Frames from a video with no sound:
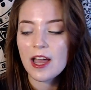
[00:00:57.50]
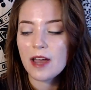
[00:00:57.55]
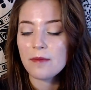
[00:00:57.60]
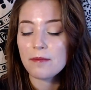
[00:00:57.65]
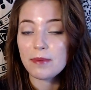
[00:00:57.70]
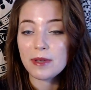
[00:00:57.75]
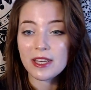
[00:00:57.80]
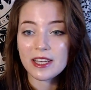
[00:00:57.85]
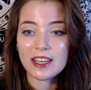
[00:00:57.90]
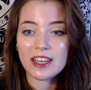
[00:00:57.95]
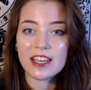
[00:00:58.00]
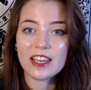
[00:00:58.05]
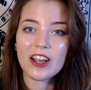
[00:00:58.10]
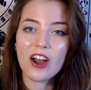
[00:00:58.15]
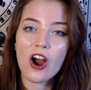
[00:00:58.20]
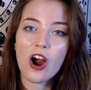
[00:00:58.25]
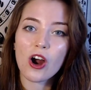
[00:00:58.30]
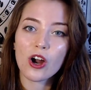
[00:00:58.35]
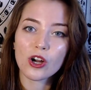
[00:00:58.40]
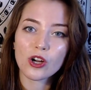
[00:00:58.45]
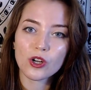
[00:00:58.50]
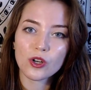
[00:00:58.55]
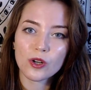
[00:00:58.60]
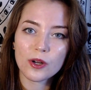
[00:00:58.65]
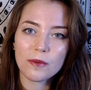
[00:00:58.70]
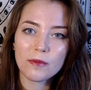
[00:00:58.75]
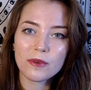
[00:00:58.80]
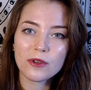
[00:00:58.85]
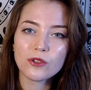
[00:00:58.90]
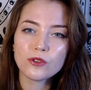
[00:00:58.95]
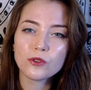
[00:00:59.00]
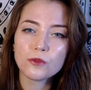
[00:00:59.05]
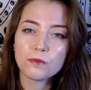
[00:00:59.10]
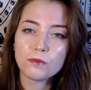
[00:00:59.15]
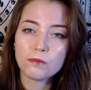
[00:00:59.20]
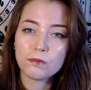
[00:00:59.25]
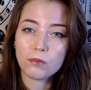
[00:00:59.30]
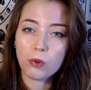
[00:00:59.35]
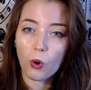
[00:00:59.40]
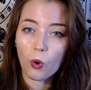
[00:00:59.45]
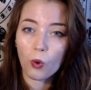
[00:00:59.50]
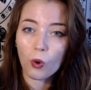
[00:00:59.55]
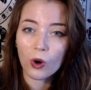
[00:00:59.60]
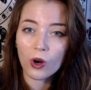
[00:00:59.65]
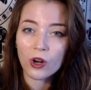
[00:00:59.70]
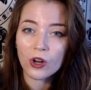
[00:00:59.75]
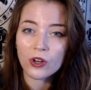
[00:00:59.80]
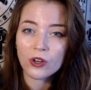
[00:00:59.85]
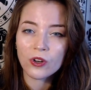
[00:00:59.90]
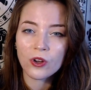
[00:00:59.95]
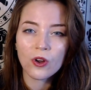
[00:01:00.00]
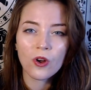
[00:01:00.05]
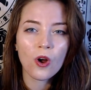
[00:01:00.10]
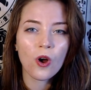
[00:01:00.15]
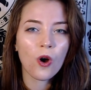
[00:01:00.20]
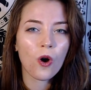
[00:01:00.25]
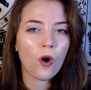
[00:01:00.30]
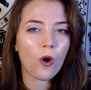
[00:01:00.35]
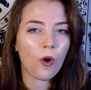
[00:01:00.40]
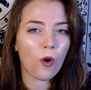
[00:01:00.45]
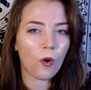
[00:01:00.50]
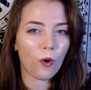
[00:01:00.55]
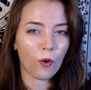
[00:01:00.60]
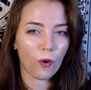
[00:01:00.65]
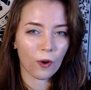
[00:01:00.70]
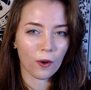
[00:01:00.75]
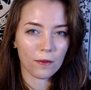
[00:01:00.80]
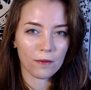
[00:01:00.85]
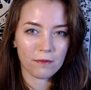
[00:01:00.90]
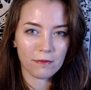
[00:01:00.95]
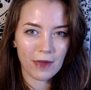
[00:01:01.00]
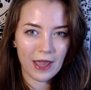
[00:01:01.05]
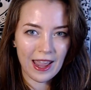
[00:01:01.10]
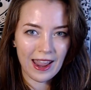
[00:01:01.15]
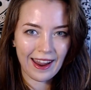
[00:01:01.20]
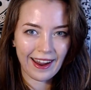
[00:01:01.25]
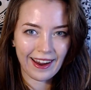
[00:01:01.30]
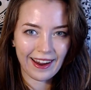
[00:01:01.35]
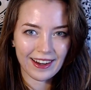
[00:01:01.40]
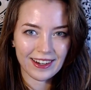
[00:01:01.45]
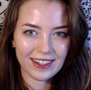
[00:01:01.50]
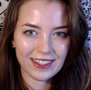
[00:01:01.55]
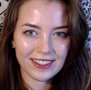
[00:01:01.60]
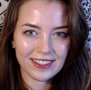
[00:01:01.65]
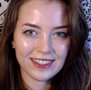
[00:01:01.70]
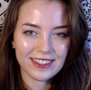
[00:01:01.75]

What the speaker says: being, are criminals born or made?